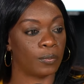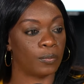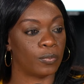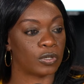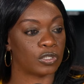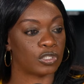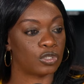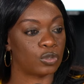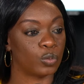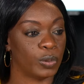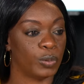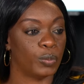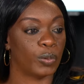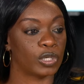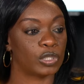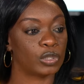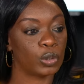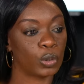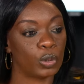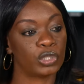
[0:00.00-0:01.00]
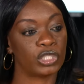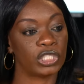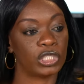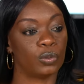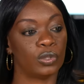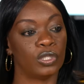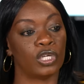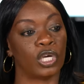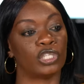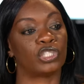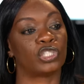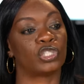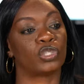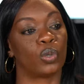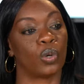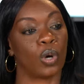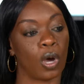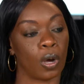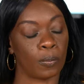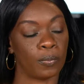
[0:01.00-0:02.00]
was we were told she would not
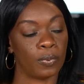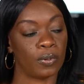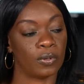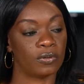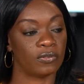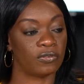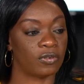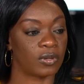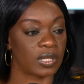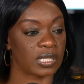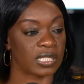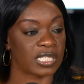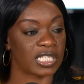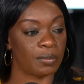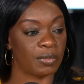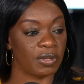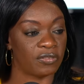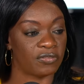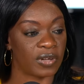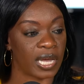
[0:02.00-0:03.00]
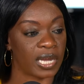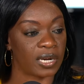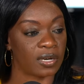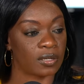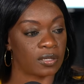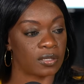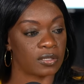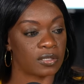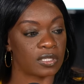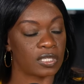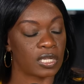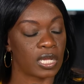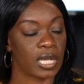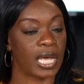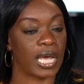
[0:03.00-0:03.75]
show up for the semifinals,